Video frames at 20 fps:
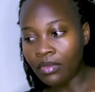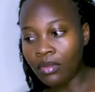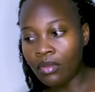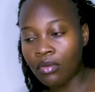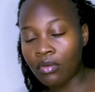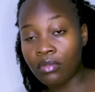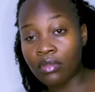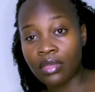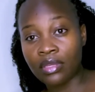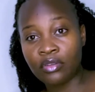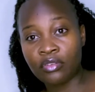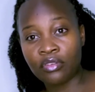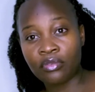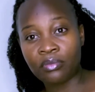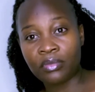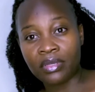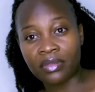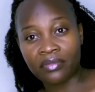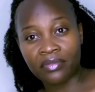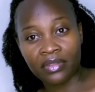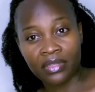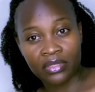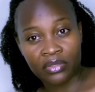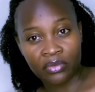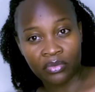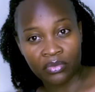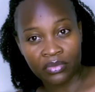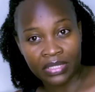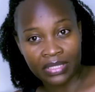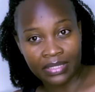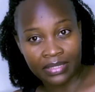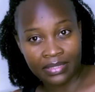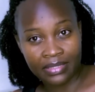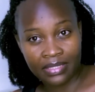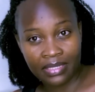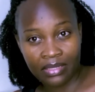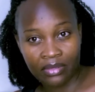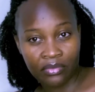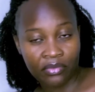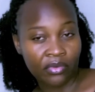or they don't believe that we would
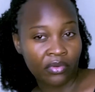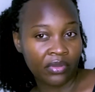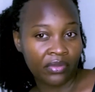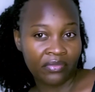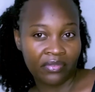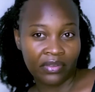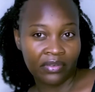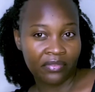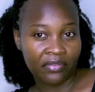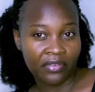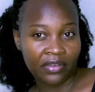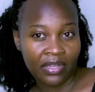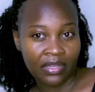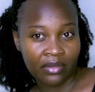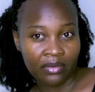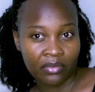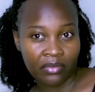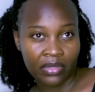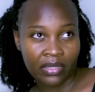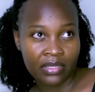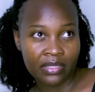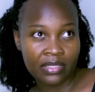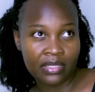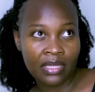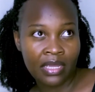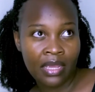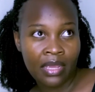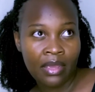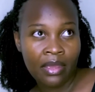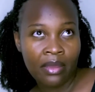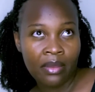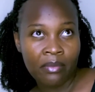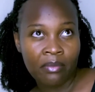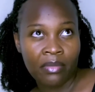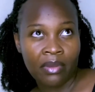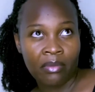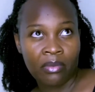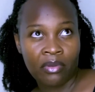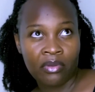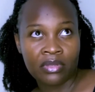listen or even find ways,
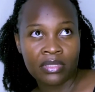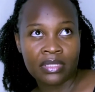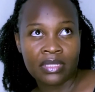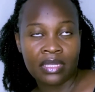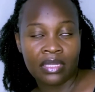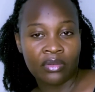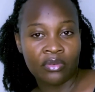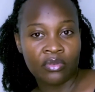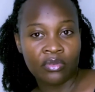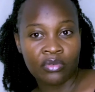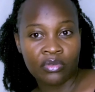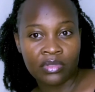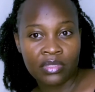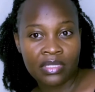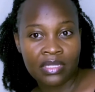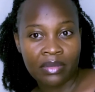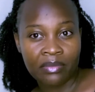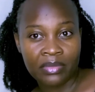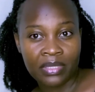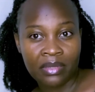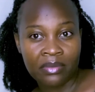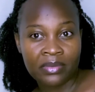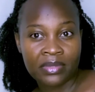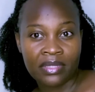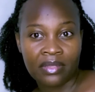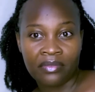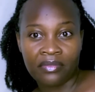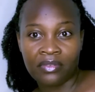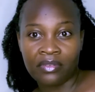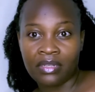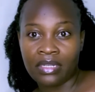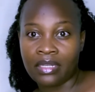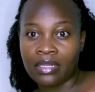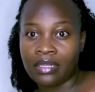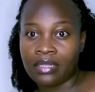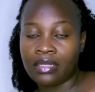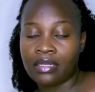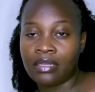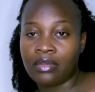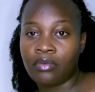but because they don't, sometimes they feel
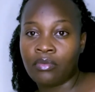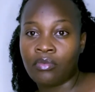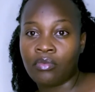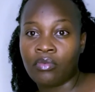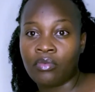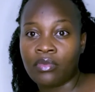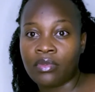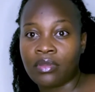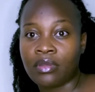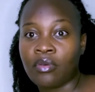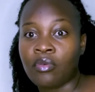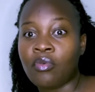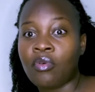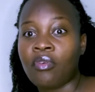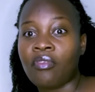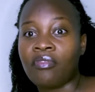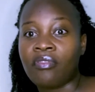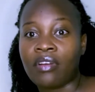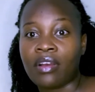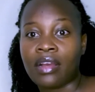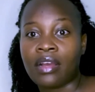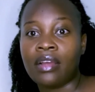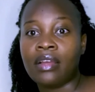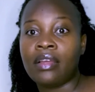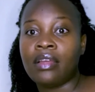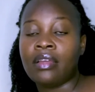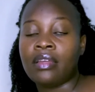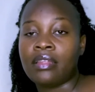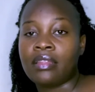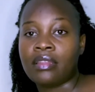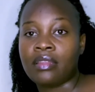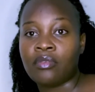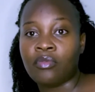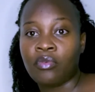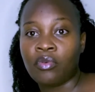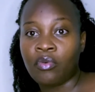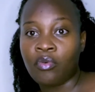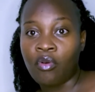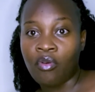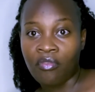like they
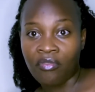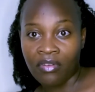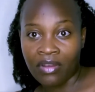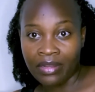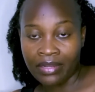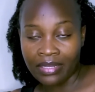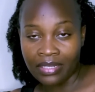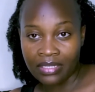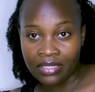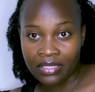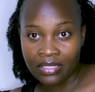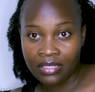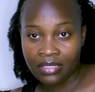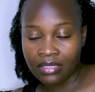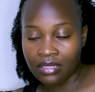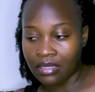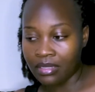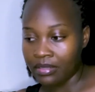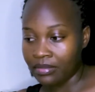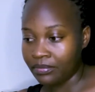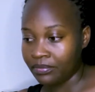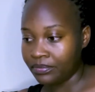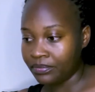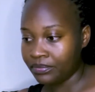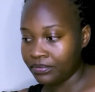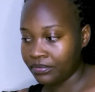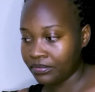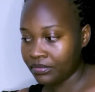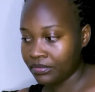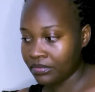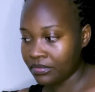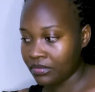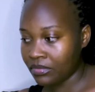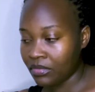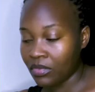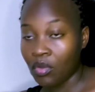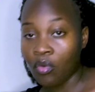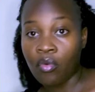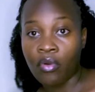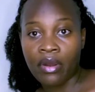will over get
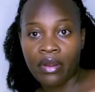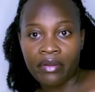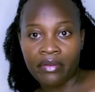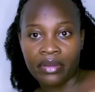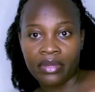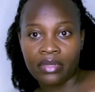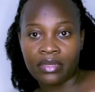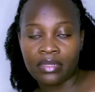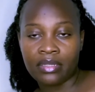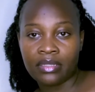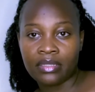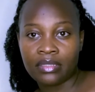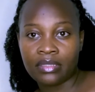worried,